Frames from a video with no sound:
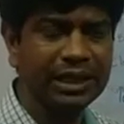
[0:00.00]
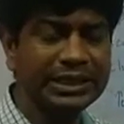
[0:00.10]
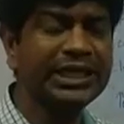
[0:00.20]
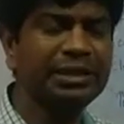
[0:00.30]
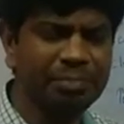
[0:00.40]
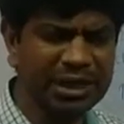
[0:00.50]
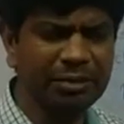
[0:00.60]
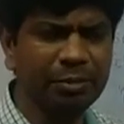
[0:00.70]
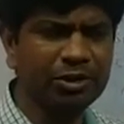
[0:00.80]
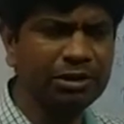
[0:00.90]
they depend
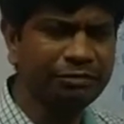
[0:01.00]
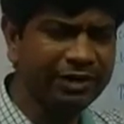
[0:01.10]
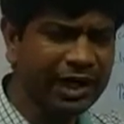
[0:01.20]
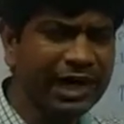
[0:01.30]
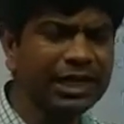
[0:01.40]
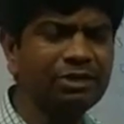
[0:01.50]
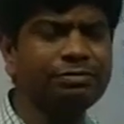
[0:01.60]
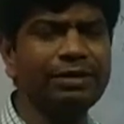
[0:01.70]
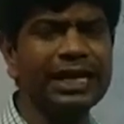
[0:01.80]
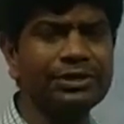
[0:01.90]
upon the variety of
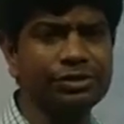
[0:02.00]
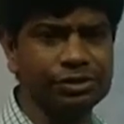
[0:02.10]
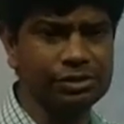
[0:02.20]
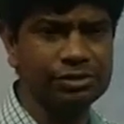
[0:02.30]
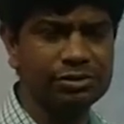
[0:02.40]
factors